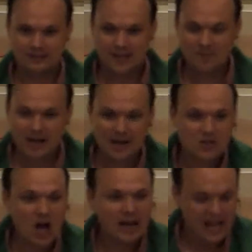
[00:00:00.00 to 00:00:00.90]
Come on, I'm
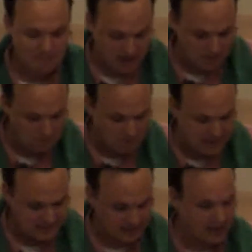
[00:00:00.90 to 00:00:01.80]
talking about a
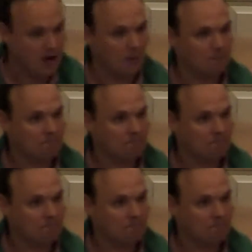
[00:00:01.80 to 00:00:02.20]
piece of gum.